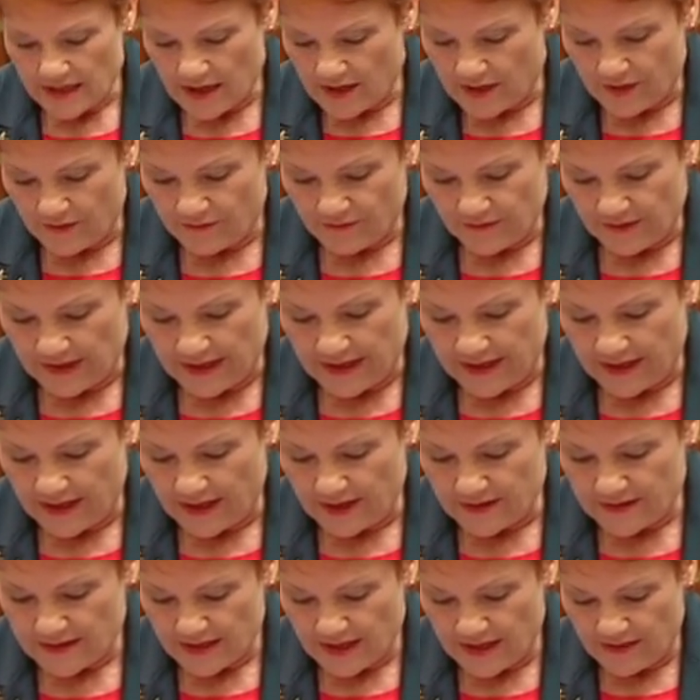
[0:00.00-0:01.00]
are flat
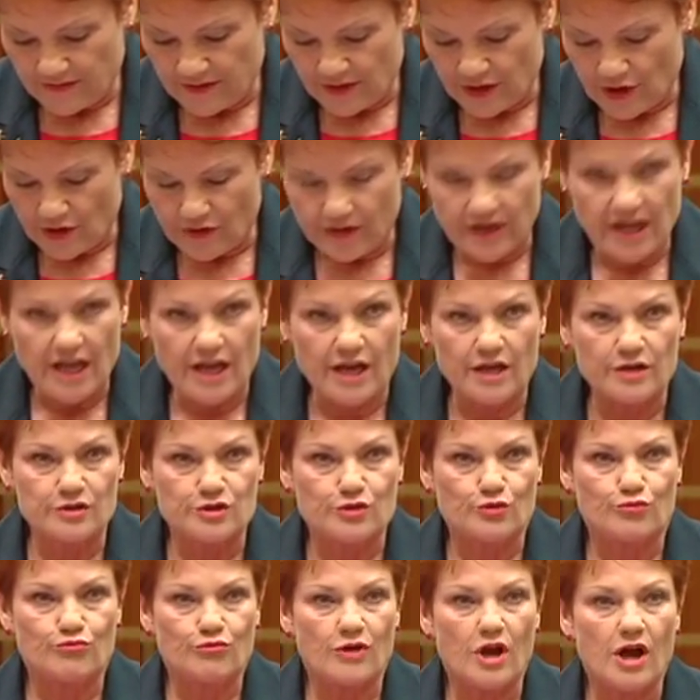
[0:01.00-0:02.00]
out even knowing how
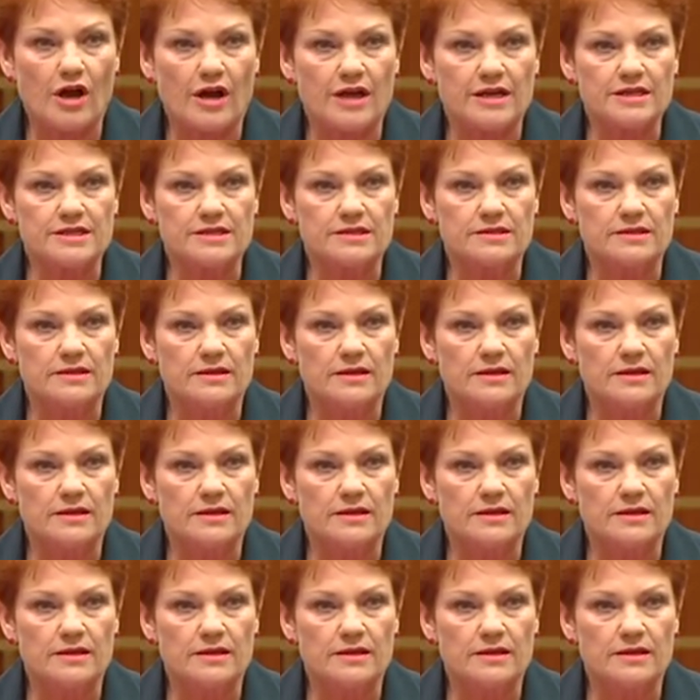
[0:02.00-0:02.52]
to write,